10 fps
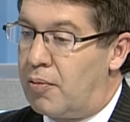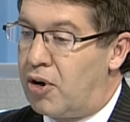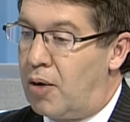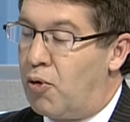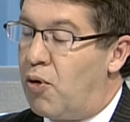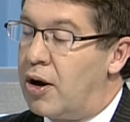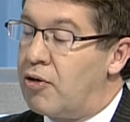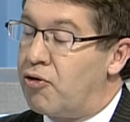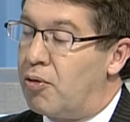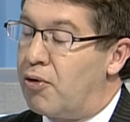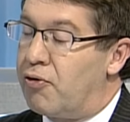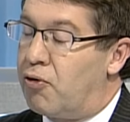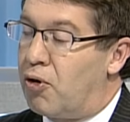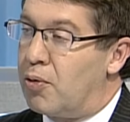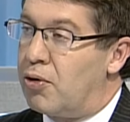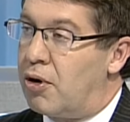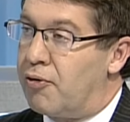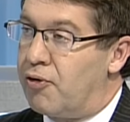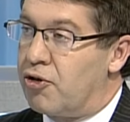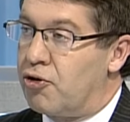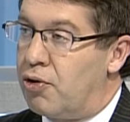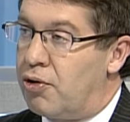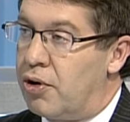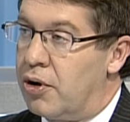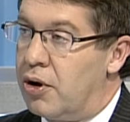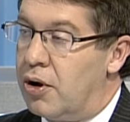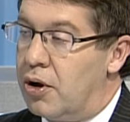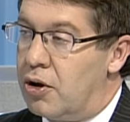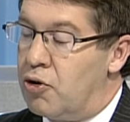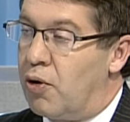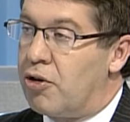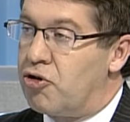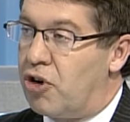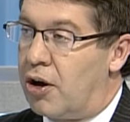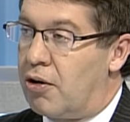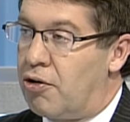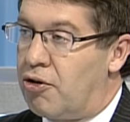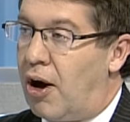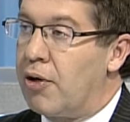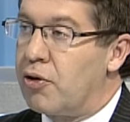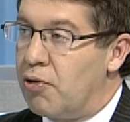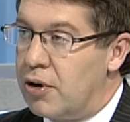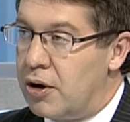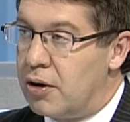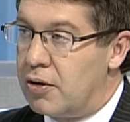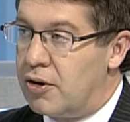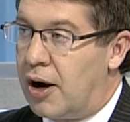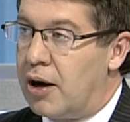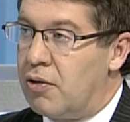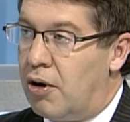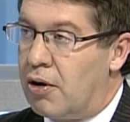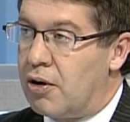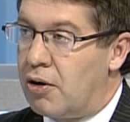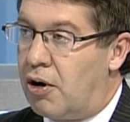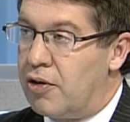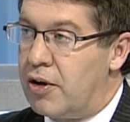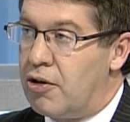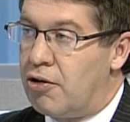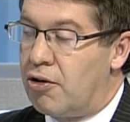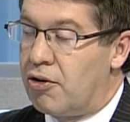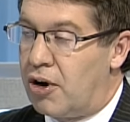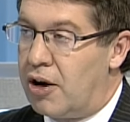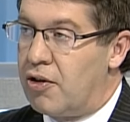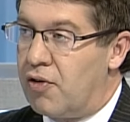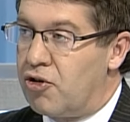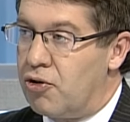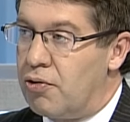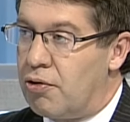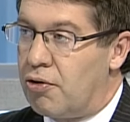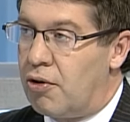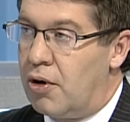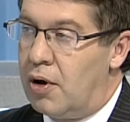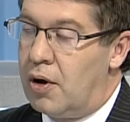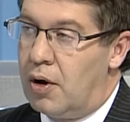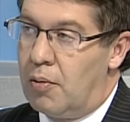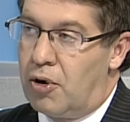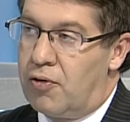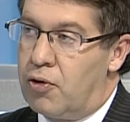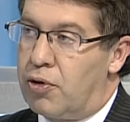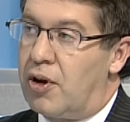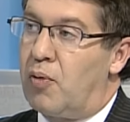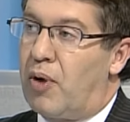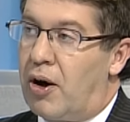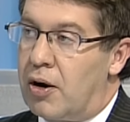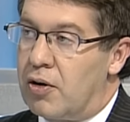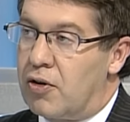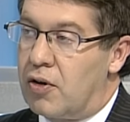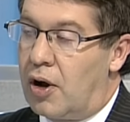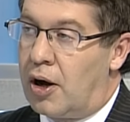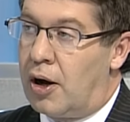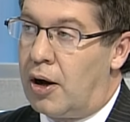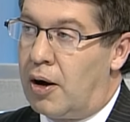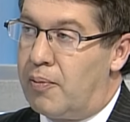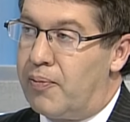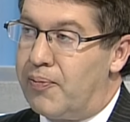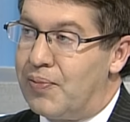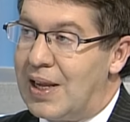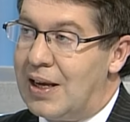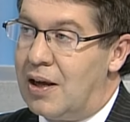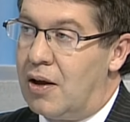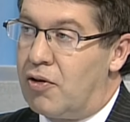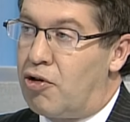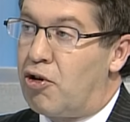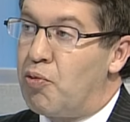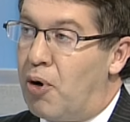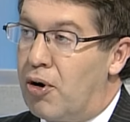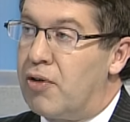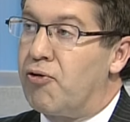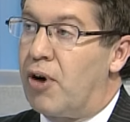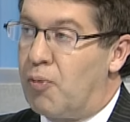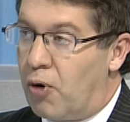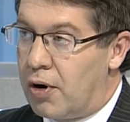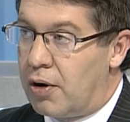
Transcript: time away from a formal, official U.S.-China South Korea dialogue on these kinds of issues. But if you think about it, the six-party framework